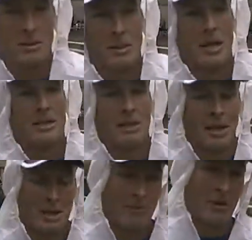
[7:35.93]
Yes, I
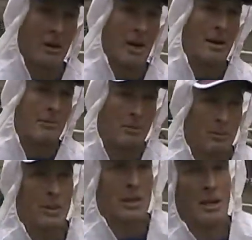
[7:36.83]
am very happy to
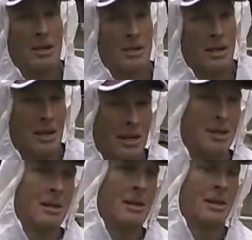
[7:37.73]
be done,
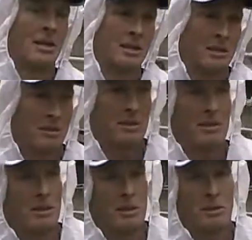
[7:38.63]
and
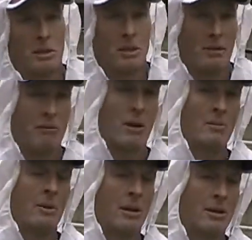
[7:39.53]
this is a tough
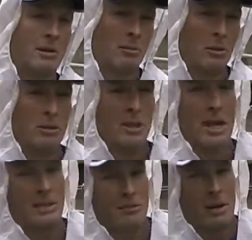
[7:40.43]
one, but the most
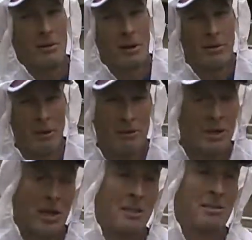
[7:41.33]
satisfying one I've ever done.